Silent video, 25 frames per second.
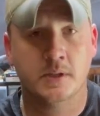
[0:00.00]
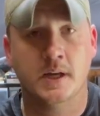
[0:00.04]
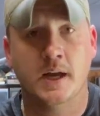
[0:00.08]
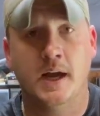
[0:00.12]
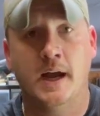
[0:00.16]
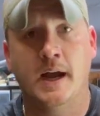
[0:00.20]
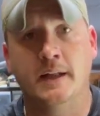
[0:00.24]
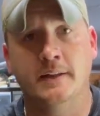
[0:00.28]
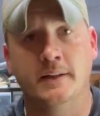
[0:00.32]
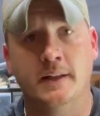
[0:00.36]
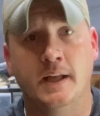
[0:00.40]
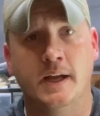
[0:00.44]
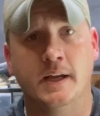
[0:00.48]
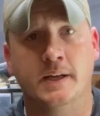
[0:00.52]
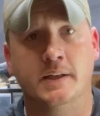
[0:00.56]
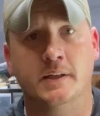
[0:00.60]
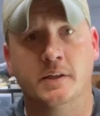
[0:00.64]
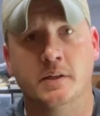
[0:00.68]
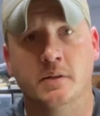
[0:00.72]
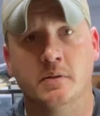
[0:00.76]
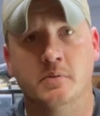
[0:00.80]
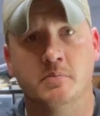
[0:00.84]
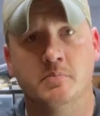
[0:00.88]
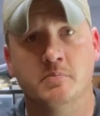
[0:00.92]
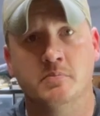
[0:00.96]
I like
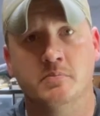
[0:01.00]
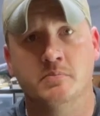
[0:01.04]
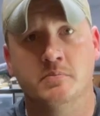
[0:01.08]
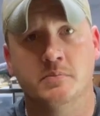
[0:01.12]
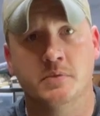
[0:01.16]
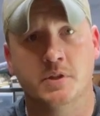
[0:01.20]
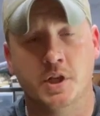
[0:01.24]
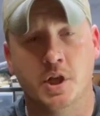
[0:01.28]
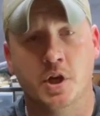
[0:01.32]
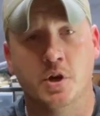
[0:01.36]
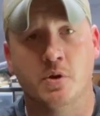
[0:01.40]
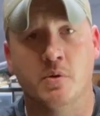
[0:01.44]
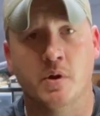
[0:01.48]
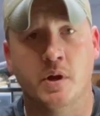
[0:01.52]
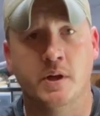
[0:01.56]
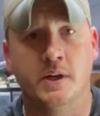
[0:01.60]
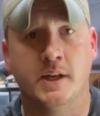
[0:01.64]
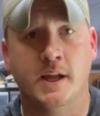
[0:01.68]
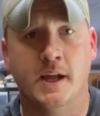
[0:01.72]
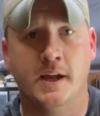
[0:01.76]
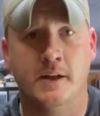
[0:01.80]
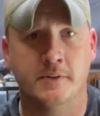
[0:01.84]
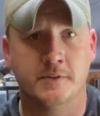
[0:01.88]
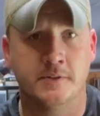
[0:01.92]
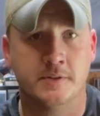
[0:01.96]
gear
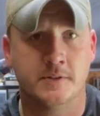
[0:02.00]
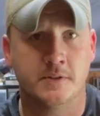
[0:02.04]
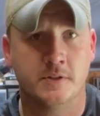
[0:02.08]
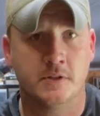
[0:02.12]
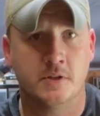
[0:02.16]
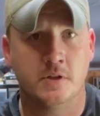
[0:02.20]
rundowns.